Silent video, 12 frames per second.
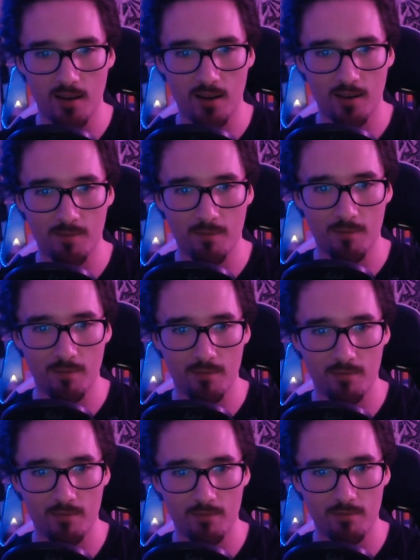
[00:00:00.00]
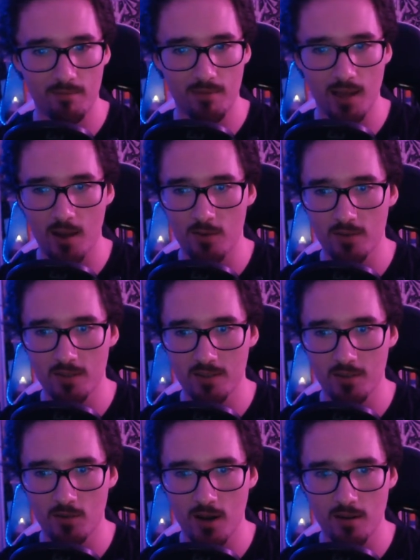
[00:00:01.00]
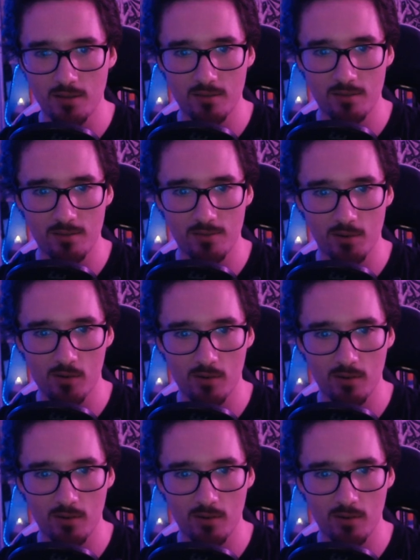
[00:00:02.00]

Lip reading: hopefully see you around the floor.